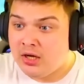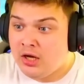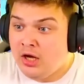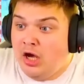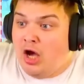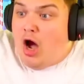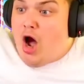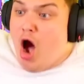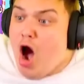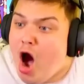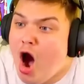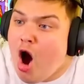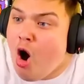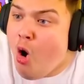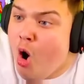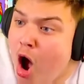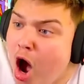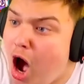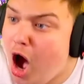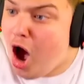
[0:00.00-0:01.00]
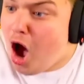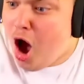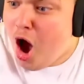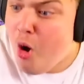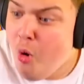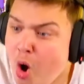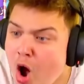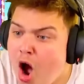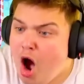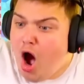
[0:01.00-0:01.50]
Oh,
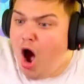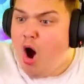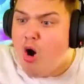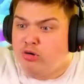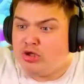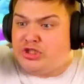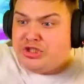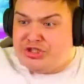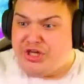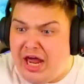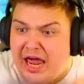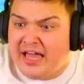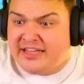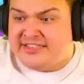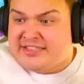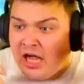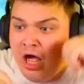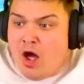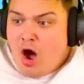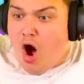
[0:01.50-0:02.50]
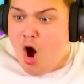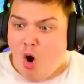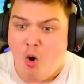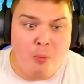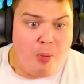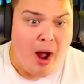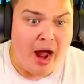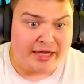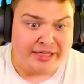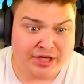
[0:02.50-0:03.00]
oh, oh shit! Oh
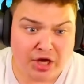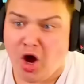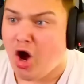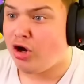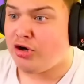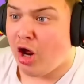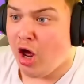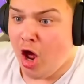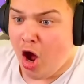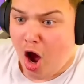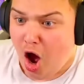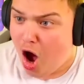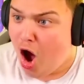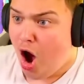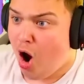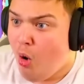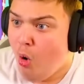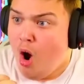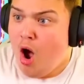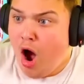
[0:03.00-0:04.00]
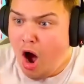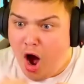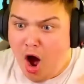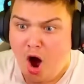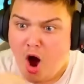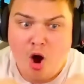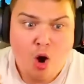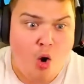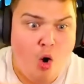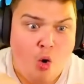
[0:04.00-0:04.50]
my god! Oh,
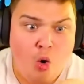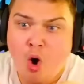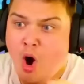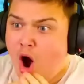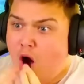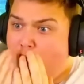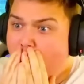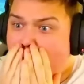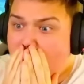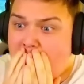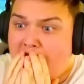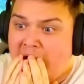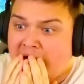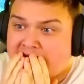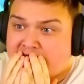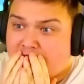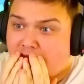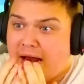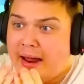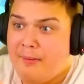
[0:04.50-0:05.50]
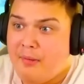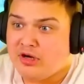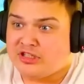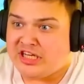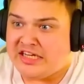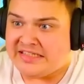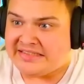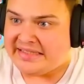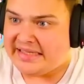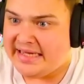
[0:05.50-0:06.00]
oh, oh my god, how much
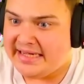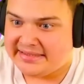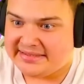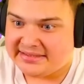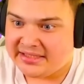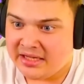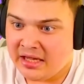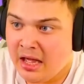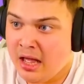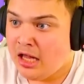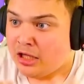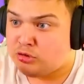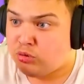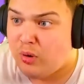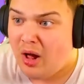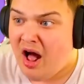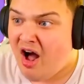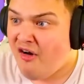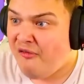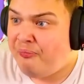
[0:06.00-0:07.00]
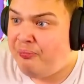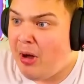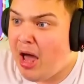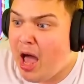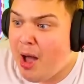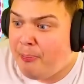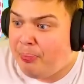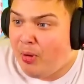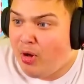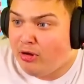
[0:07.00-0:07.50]
is this? 12
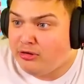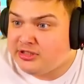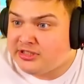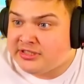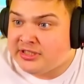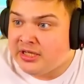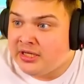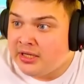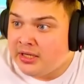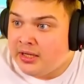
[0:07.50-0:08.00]
purples?